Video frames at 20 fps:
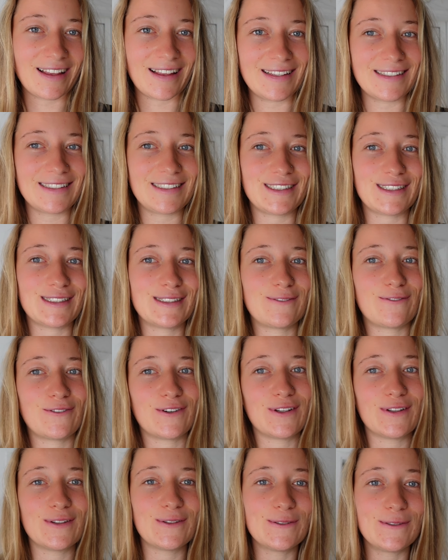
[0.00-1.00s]
is just
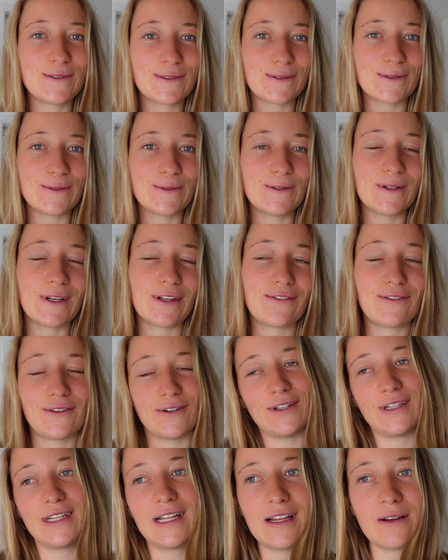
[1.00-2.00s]
for you to if
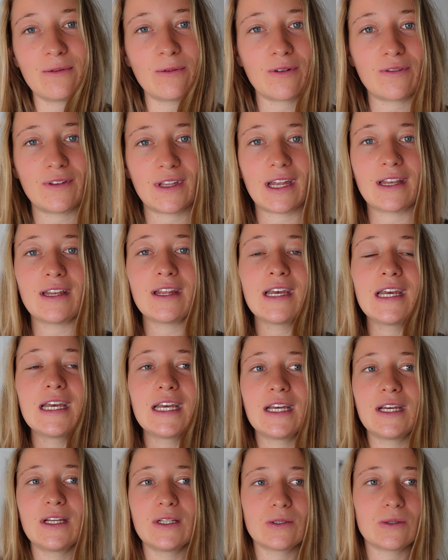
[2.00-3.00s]
you're dealing with that
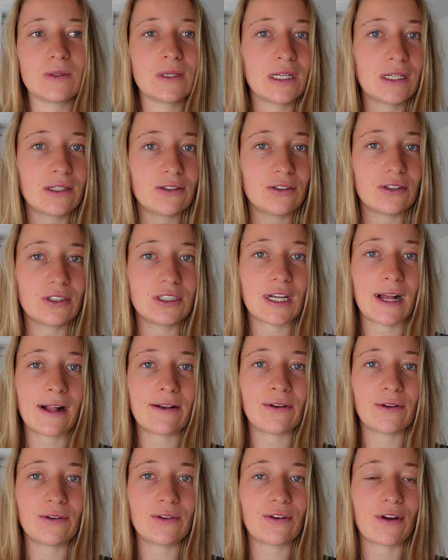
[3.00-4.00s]
to heal your
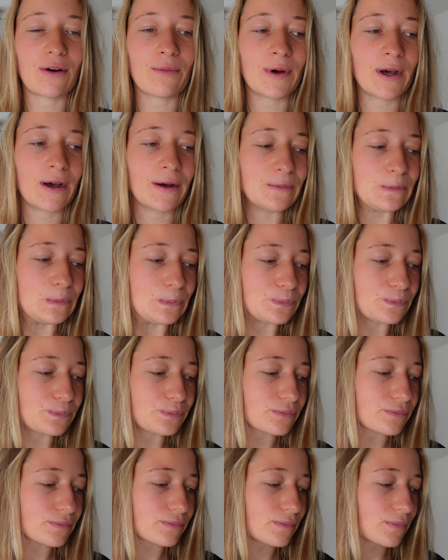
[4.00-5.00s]
childhood trauma
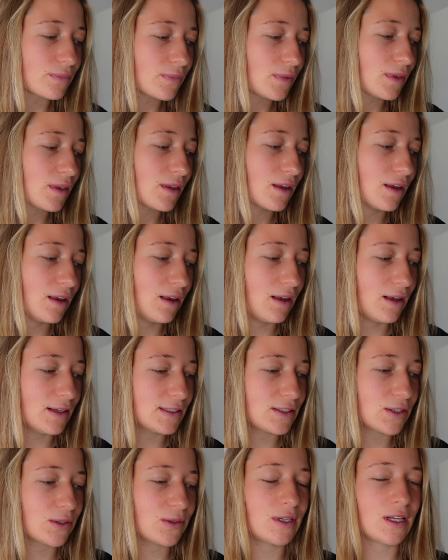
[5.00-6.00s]

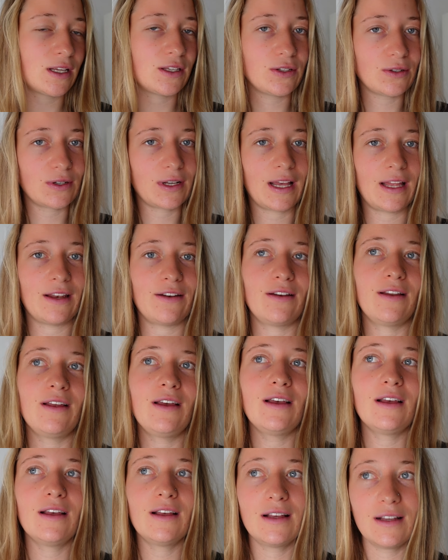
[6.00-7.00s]
so that you can
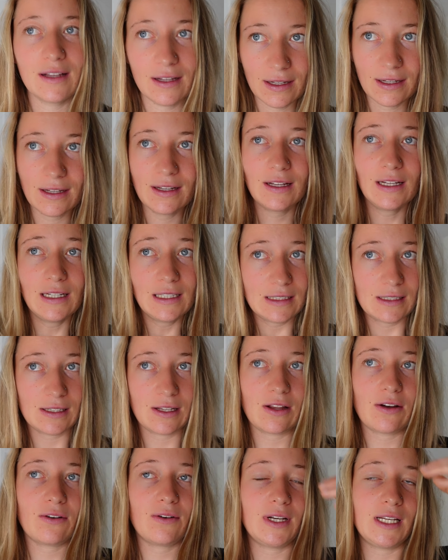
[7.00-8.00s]

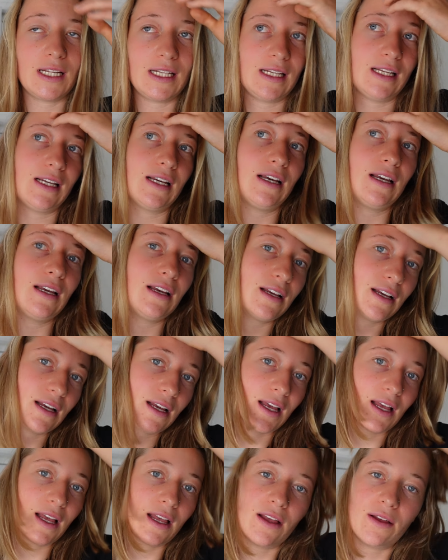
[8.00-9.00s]
slowly
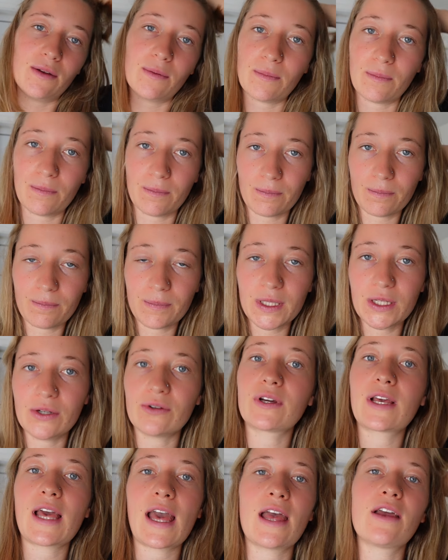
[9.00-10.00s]
um, be
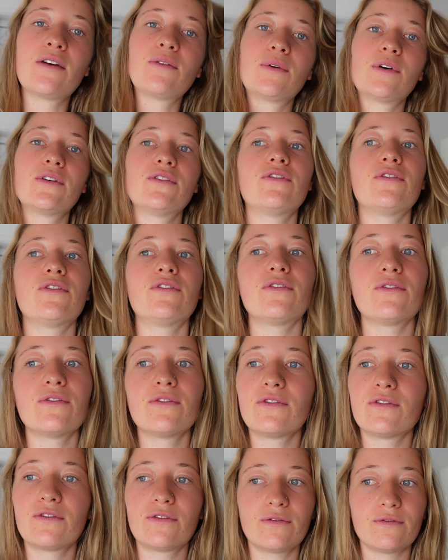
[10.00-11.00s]
okay with
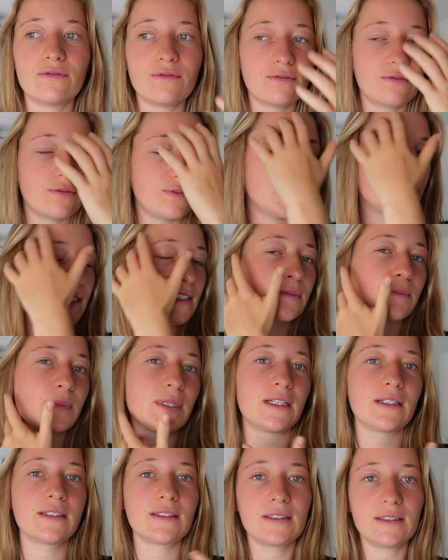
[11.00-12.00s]
things
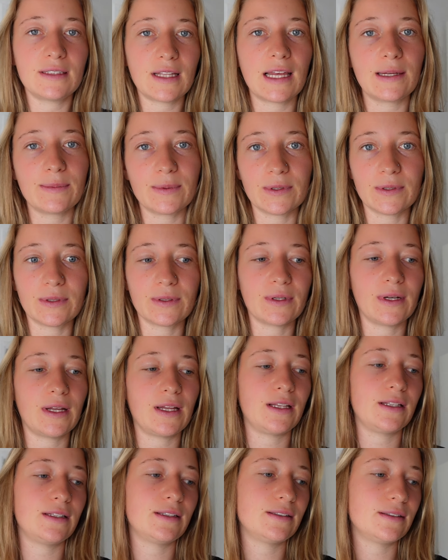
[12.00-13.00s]
being stable
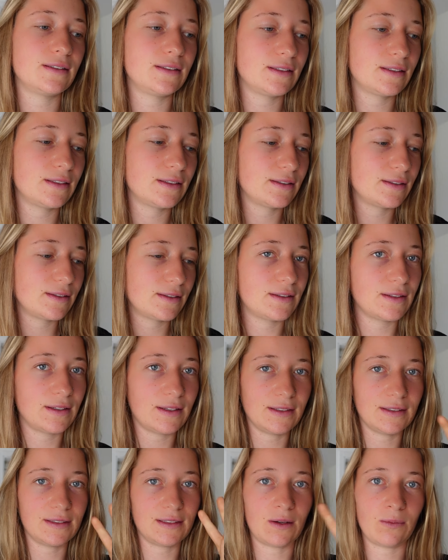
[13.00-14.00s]
and
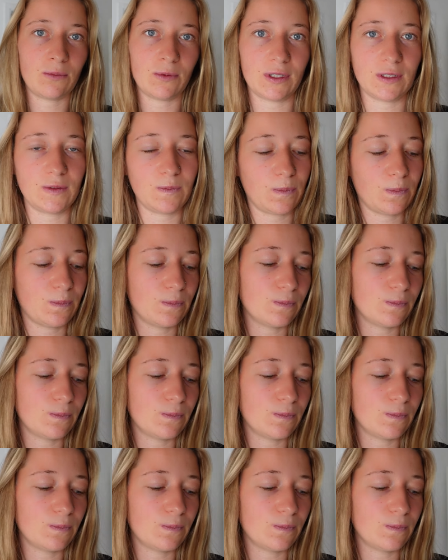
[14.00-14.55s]
in some ways